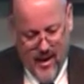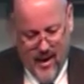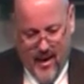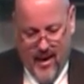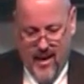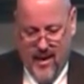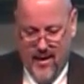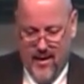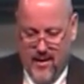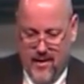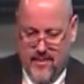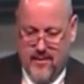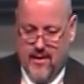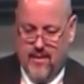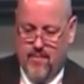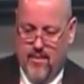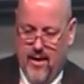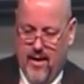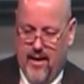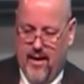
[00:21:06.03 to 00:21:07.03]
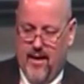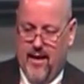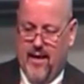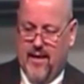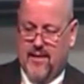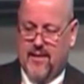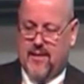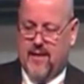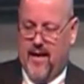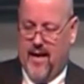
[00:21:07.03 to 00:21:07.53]
And he looked at me and
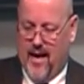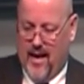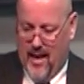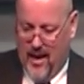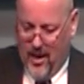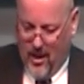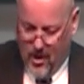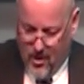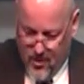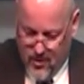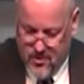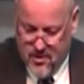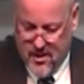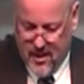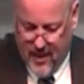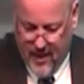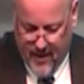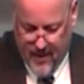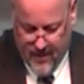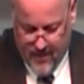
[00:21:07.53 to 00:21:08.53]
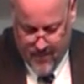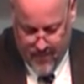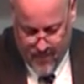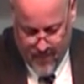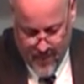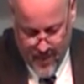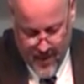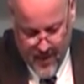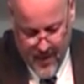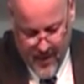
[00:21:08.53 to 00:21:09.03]
he said, I loose him
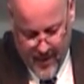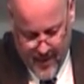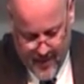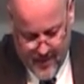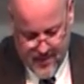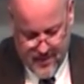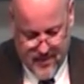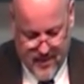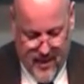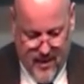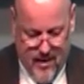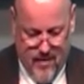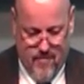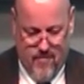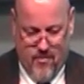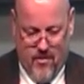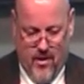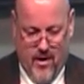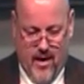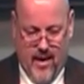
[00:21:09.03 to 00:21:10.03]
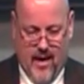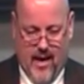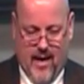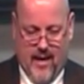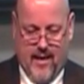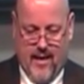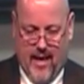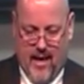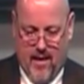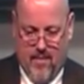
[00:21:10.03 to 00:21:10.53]
and set him free, and
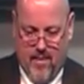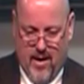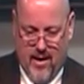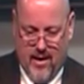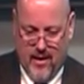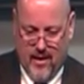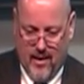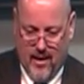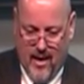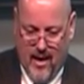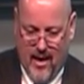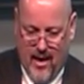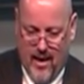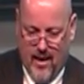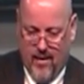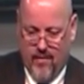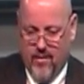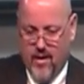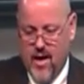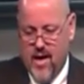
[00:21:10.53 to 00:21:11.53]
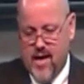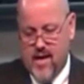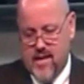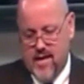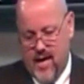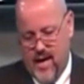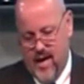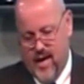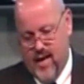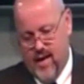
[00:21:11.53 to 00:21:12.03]
I came out alive.
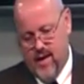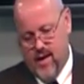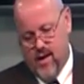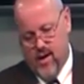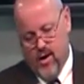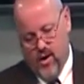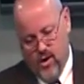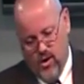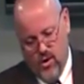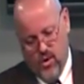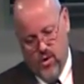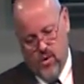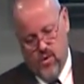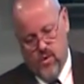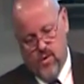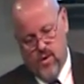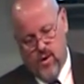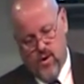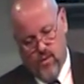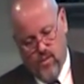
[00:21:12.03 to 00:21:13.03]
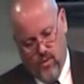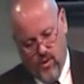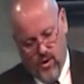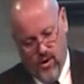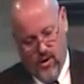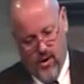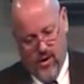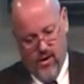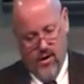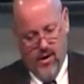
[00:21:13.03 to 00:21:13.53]
Ye who
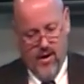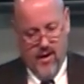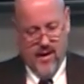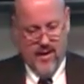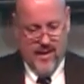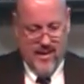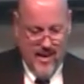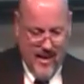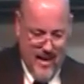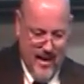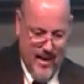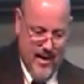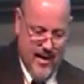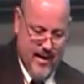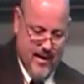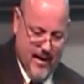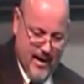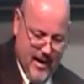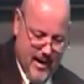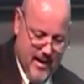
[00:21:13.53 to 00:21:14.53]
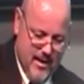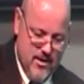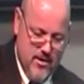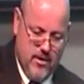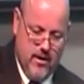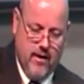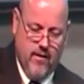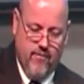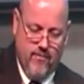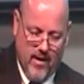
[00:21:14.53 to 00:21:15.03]
were dead. And you
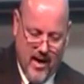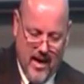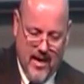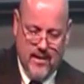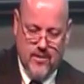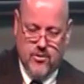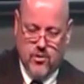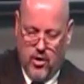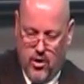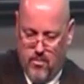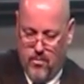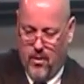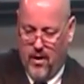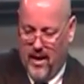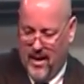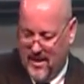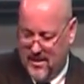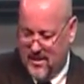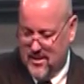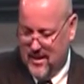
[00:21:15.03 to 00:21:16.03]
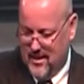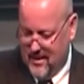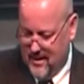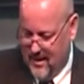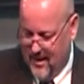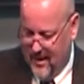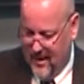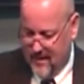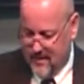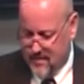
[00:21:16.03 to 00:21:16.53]
can find your place in
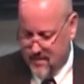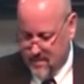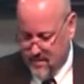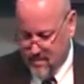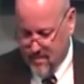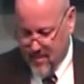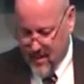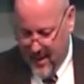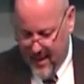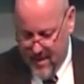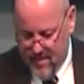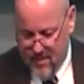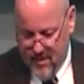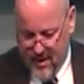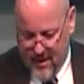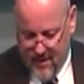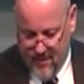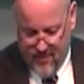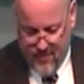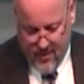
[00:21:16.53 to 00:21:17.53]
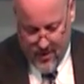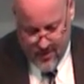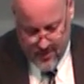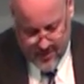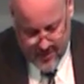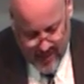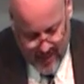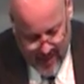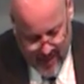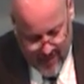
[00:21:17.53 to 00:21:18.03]
that. Amen. If you're
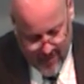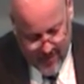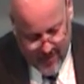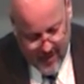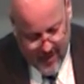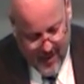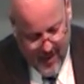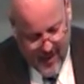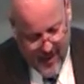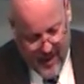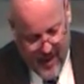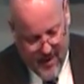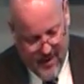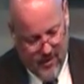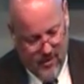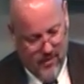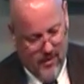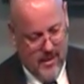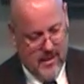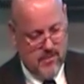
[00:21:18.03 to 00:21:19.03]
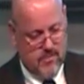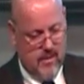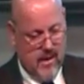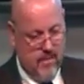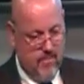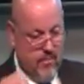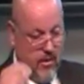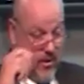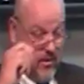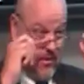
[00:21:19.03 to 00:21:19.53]
a child of God, I know that's
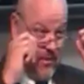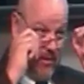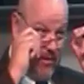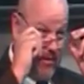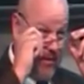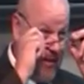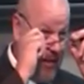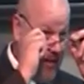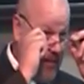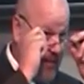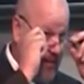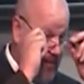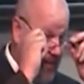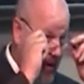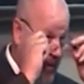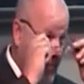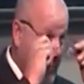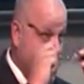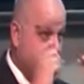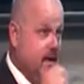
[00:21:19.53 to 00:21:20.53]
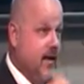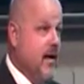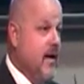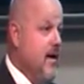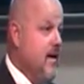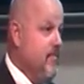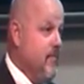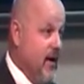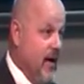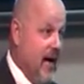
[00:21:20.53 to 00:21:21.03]
my personal testimony.
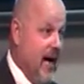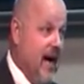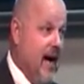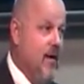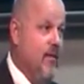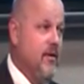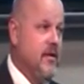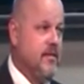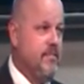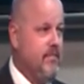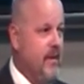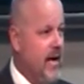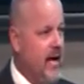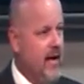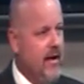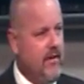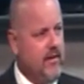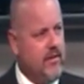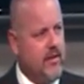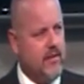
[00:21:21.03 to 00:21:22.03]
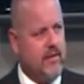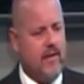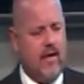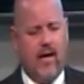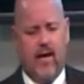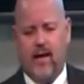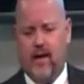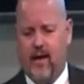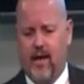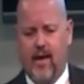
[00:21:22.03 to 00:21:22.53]
But I was bound just
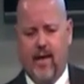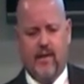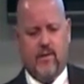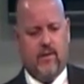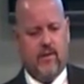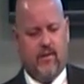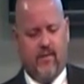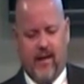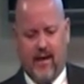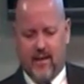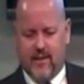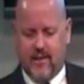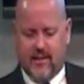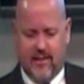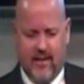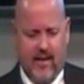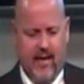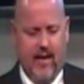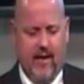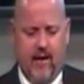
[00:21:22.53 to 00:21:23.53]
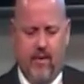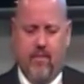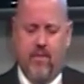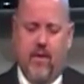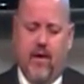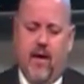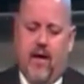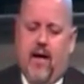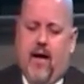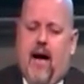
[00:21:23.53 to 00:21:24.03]
like Lazarus. I see
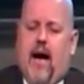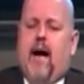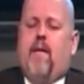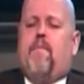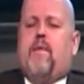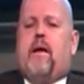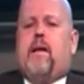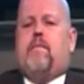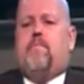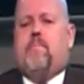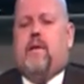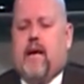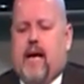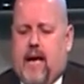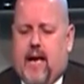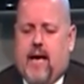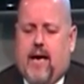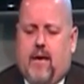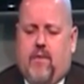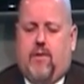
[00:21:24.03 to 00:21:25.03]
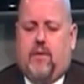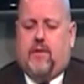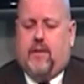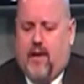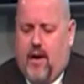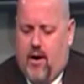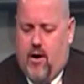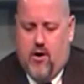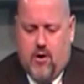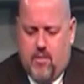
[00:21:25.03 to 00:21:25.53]
him. I mean, man, I was
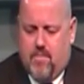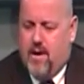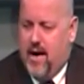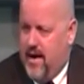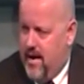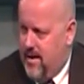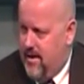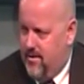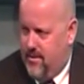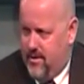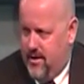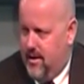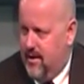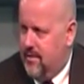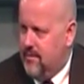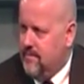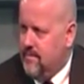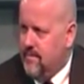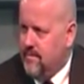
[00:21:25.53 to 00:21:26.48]
all bound up.